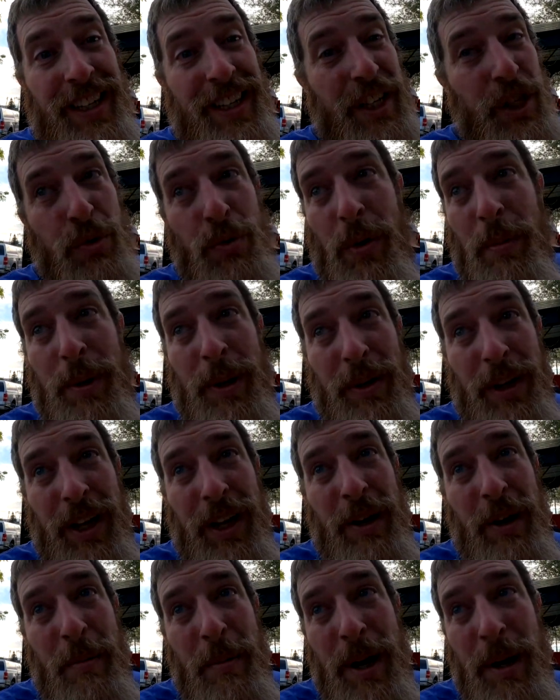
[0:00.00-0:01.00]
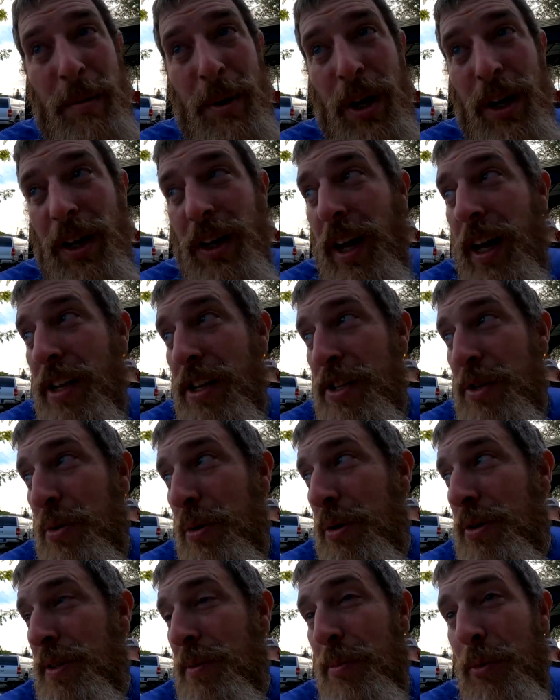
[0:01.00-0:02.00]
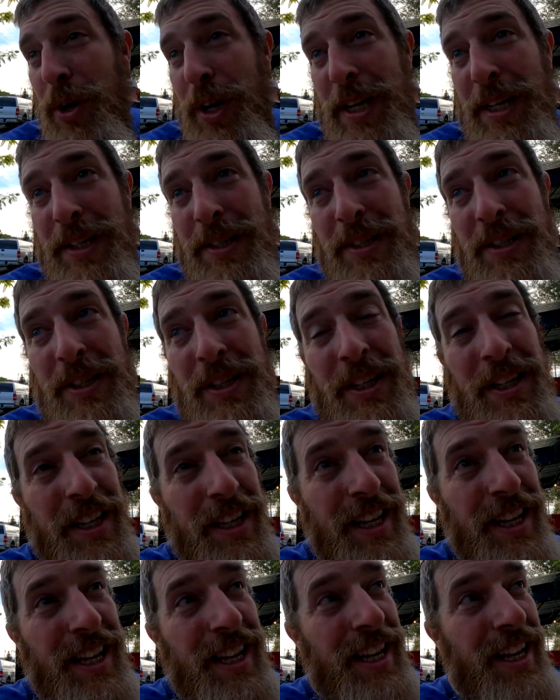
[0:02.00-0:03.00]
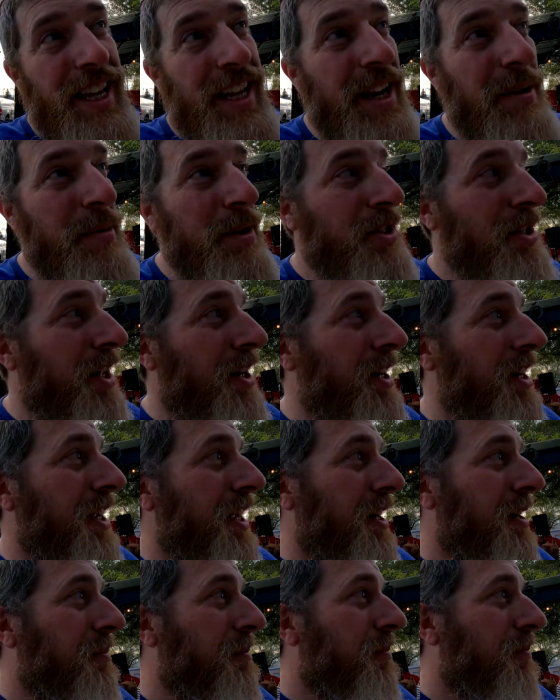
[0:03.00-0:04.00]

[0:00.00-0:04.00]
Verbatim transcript: because you won't be able to hear me, but I just ordered some wings and I'm excited to eat them.